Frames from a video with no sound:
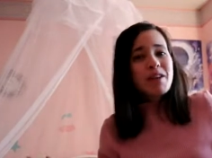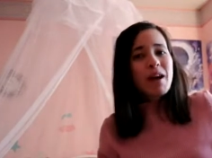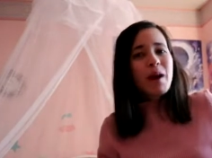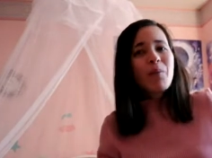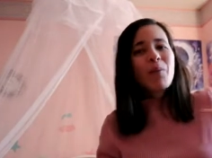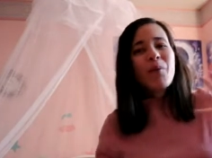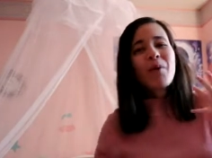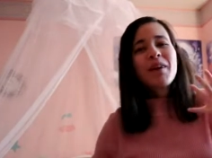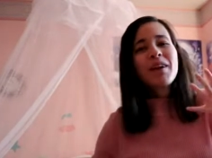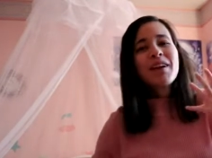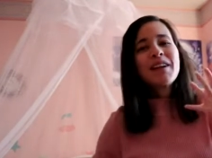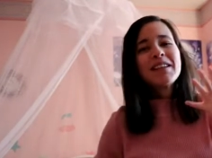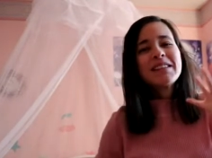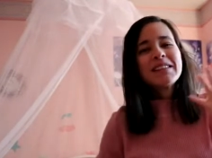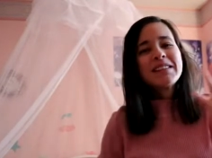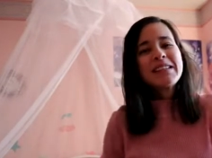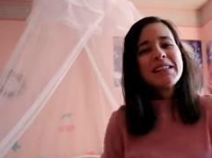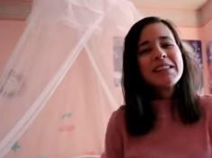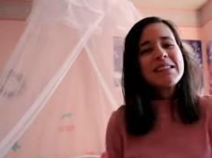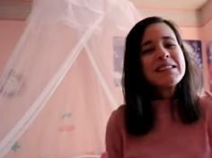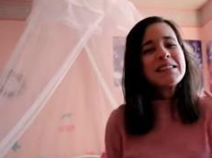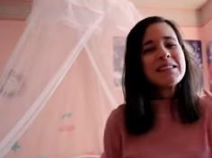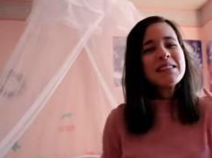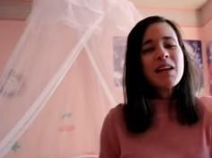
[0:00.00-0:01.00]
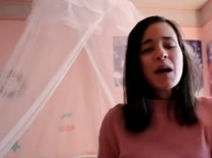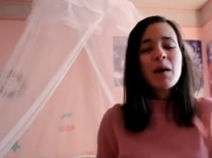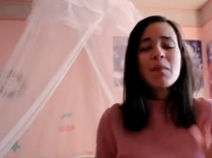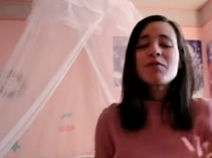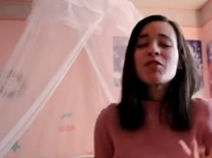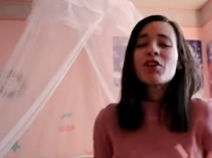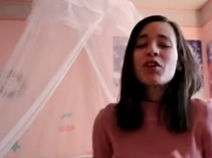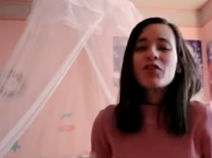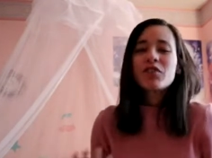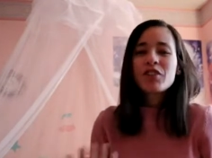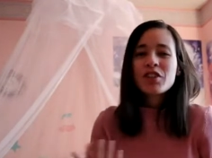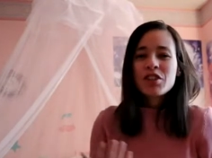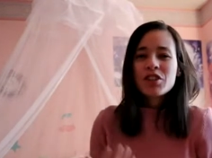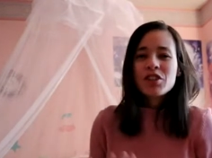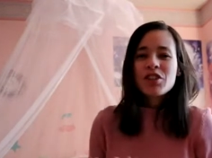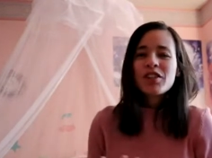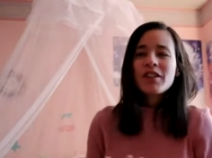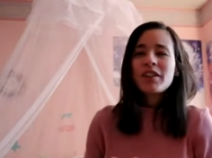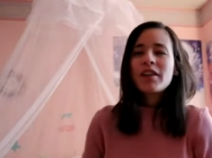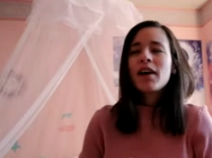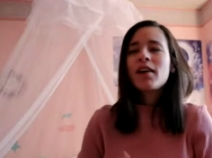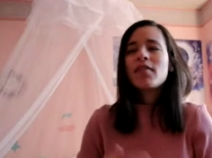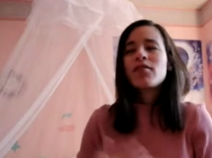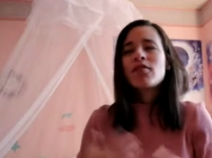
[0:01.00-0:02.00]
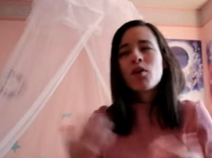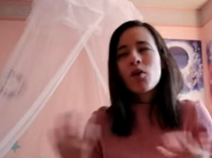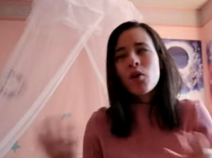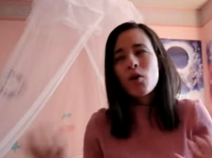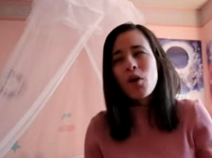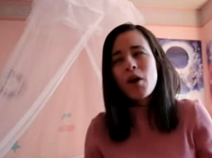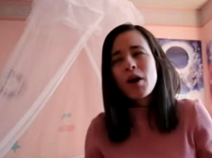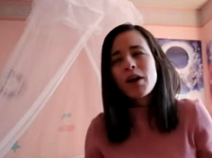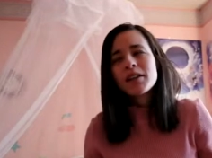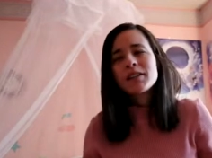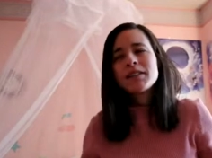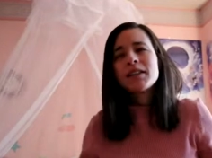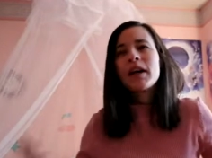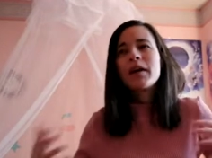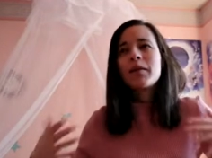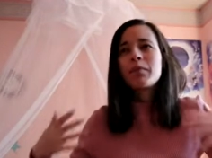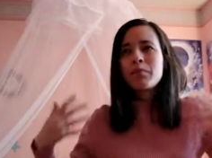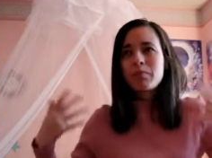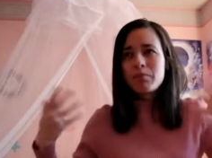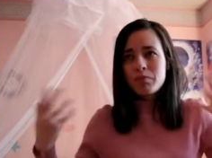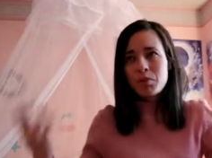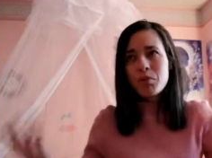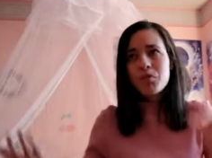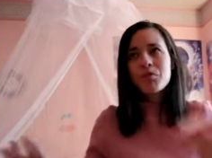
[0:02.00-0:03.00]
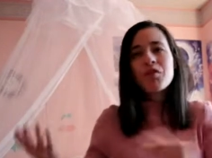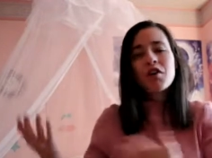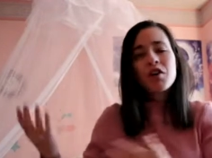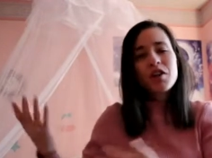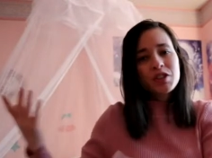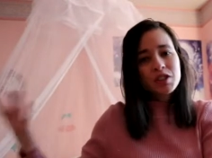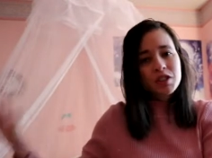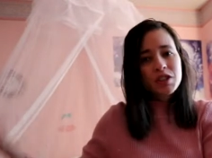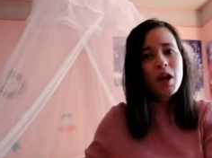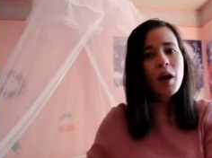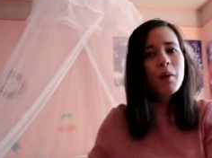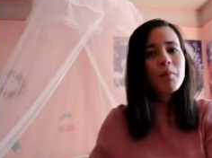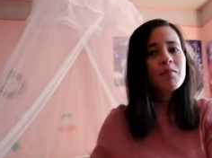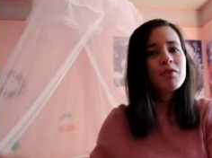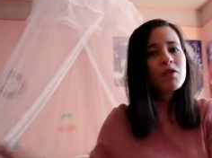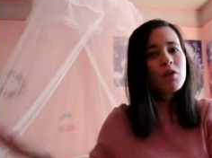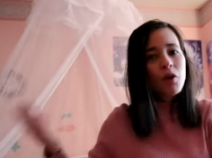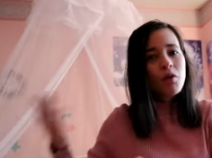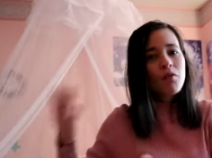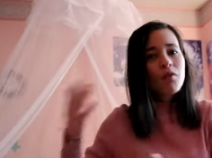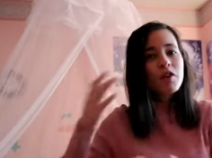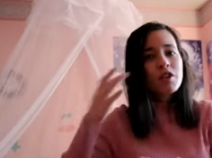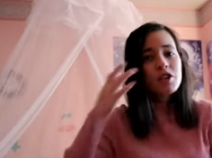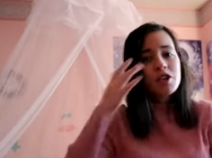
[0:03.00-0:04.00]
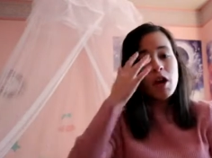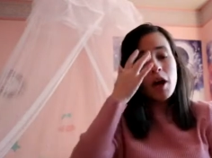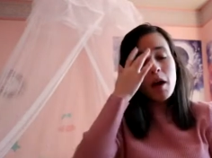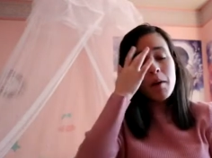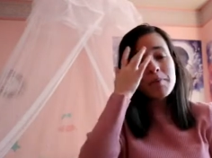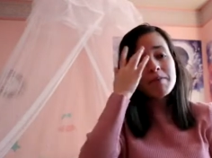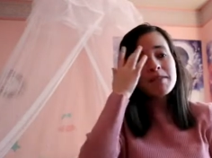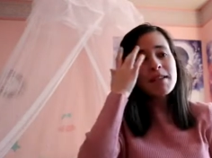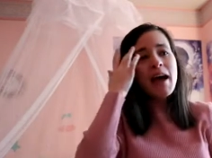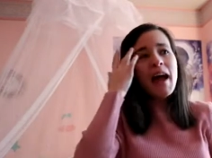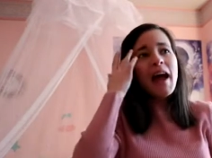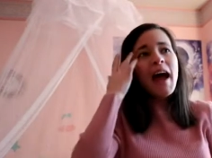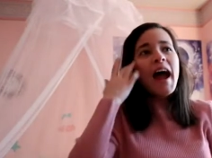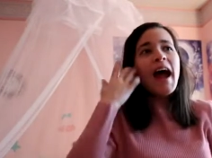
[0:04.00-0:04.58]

I wanted to see it subbed originally, of course. I prefer subs over dubs.